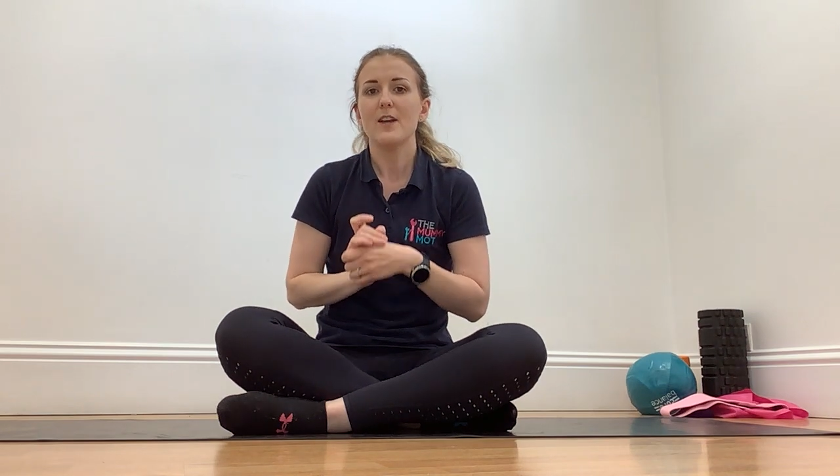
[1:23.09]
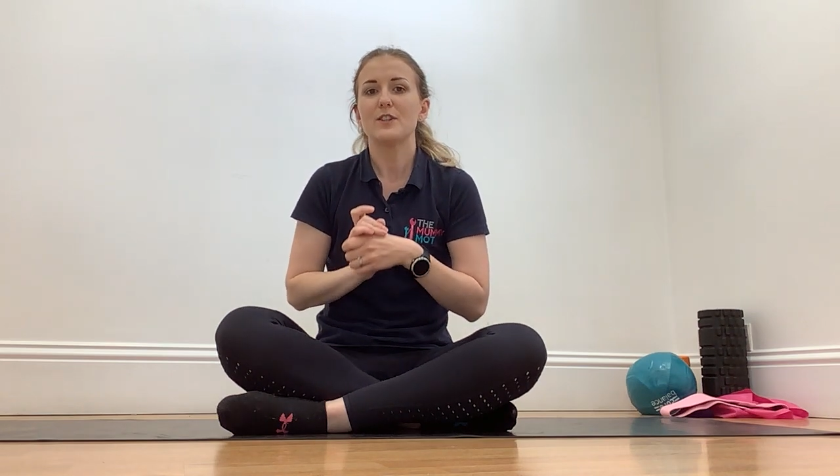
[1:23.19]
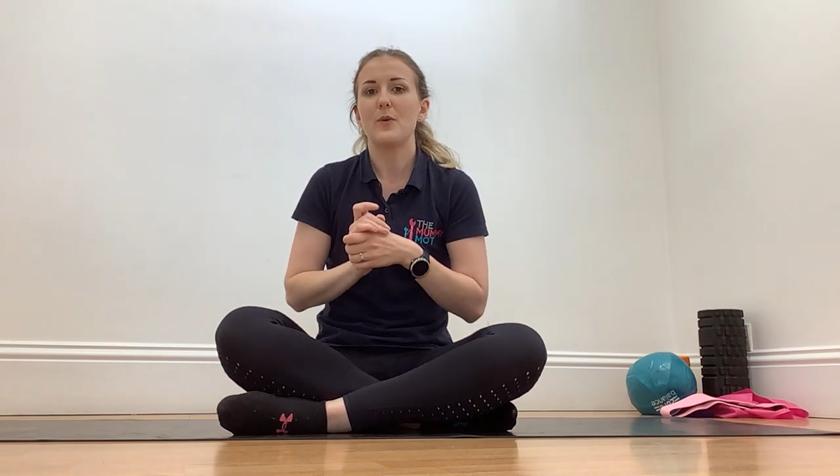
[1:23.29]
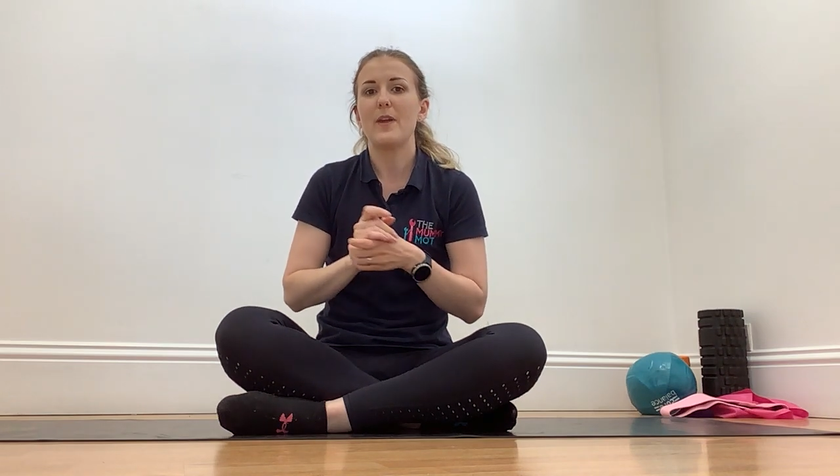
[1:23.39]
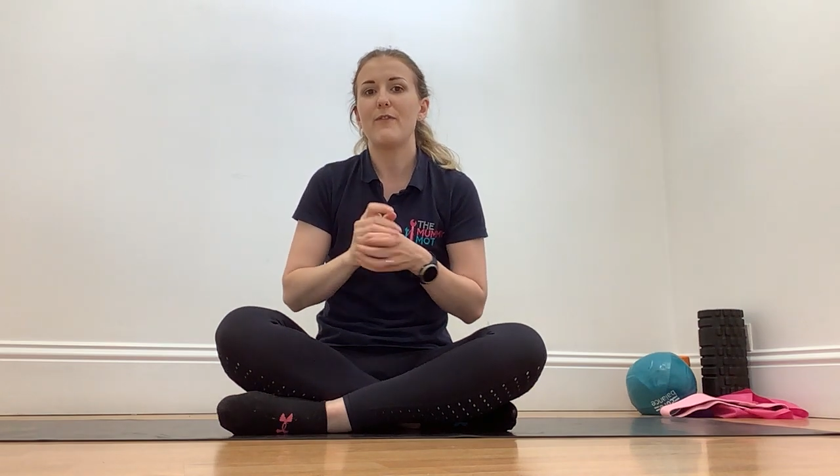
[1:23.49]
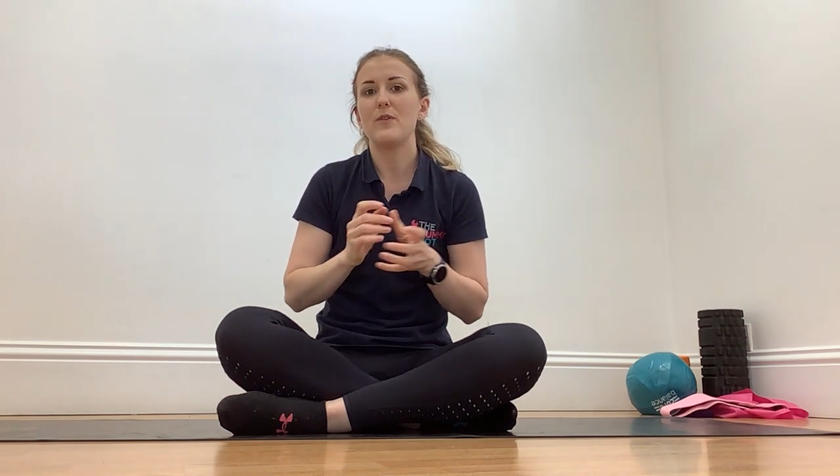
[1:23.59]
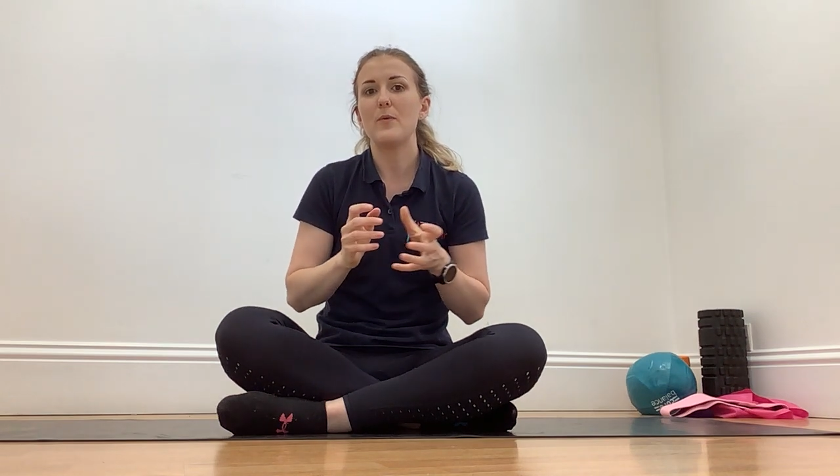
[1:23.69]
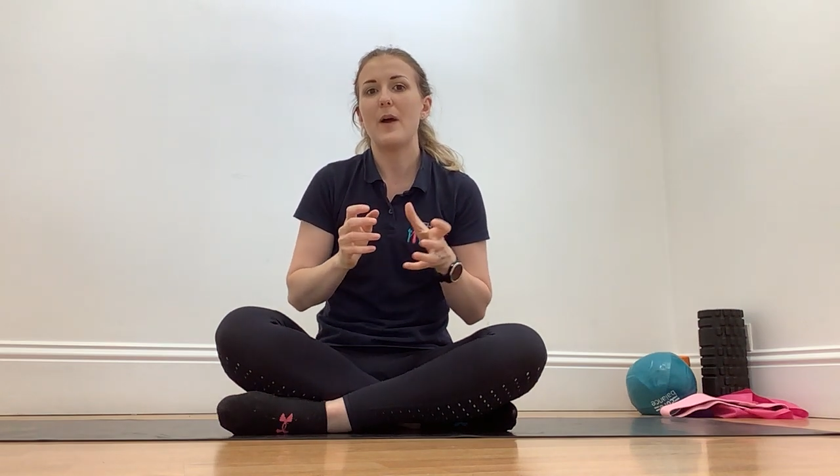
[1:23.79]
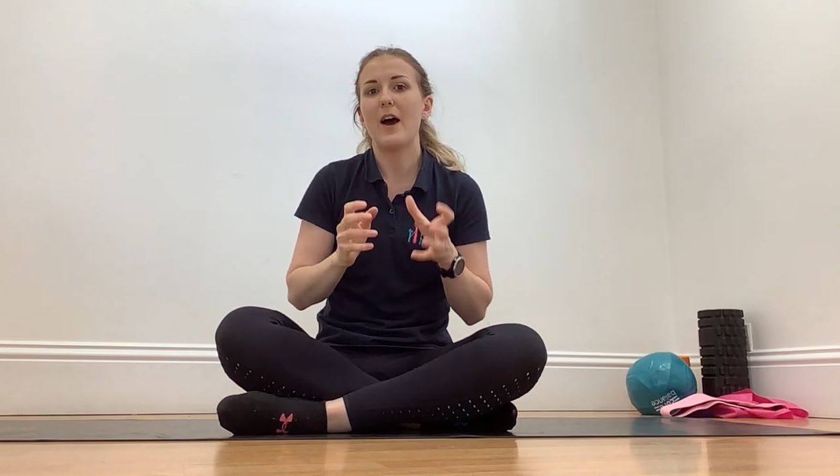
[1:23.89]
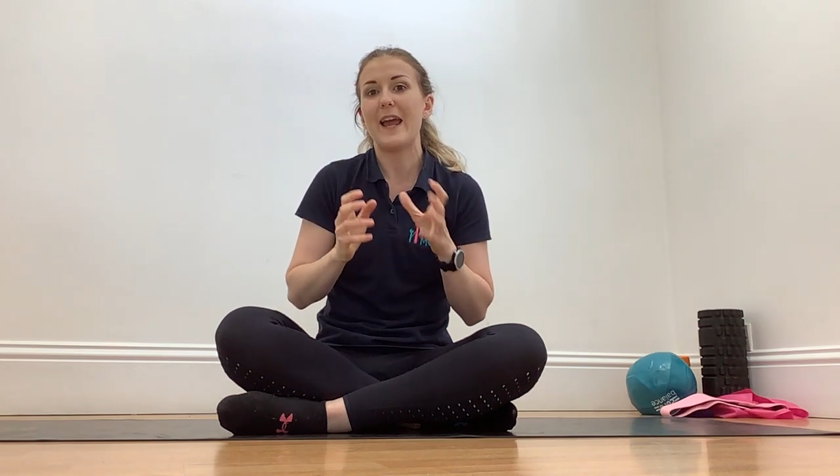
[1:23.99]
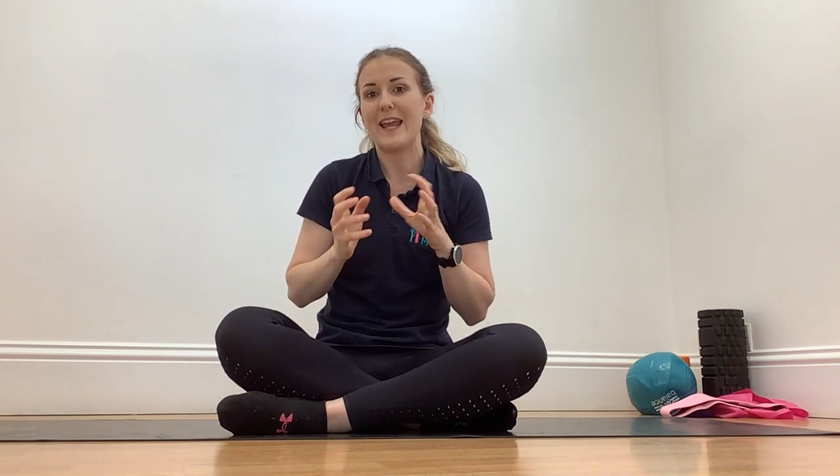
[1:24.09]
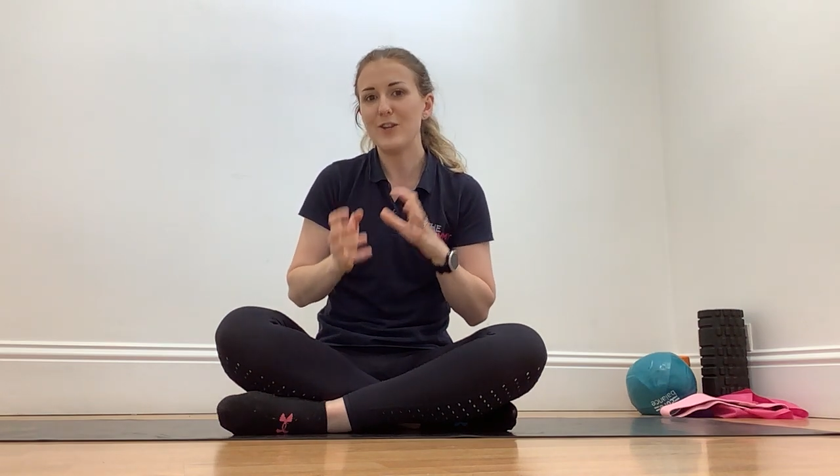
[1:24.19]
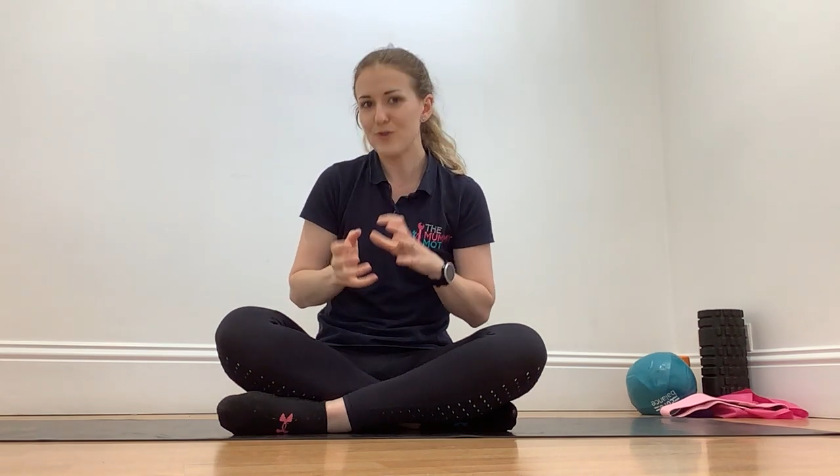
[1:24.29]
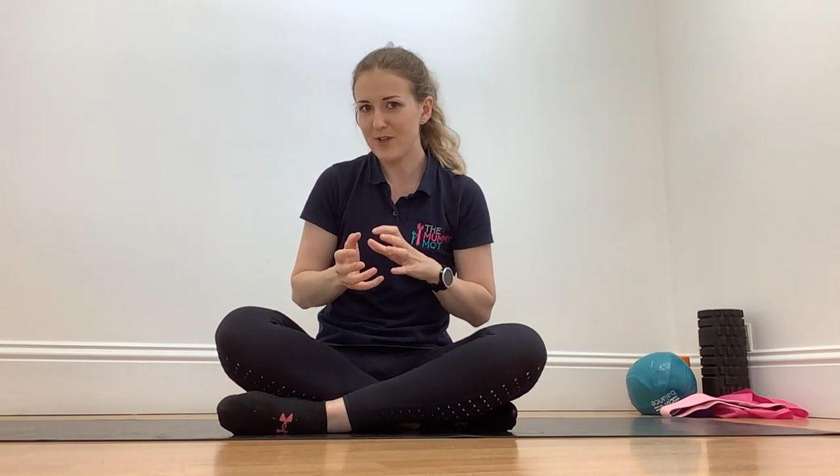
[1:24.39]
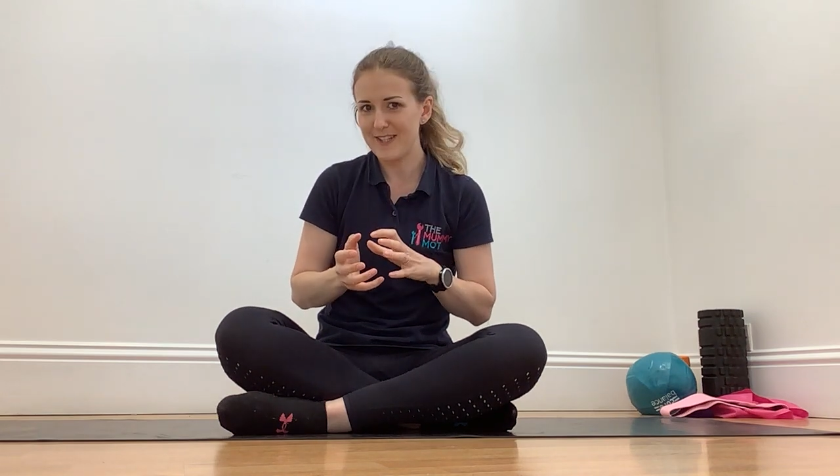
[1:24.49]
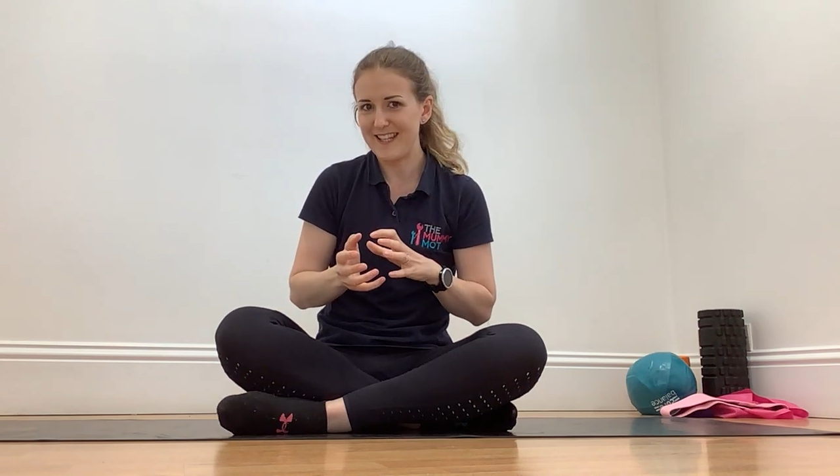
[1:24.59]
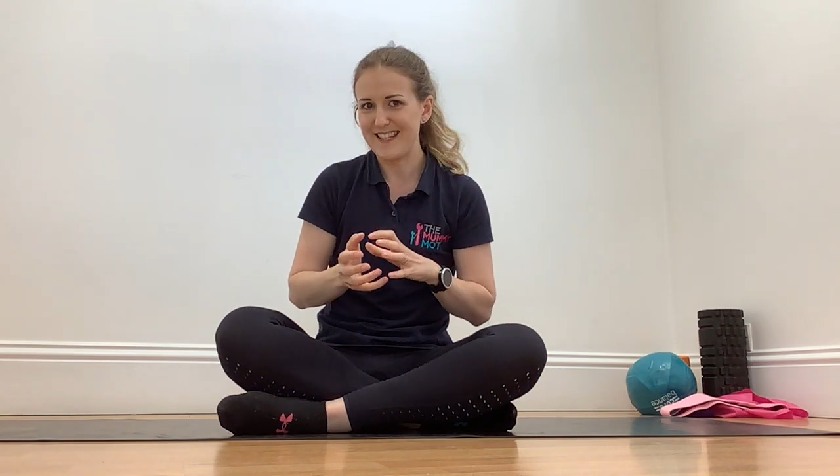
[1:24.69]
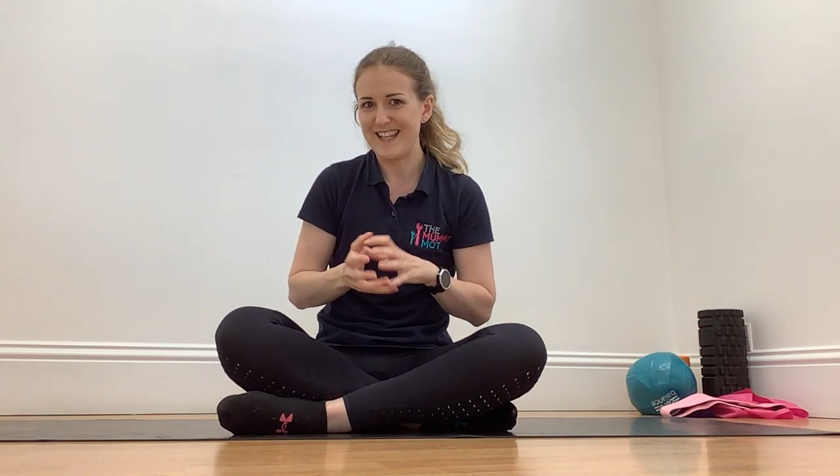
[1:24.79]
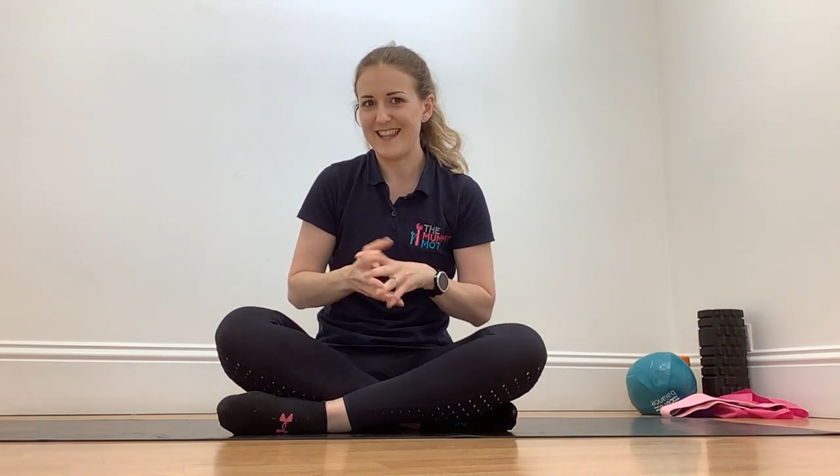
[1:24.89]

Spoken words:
So if you are interested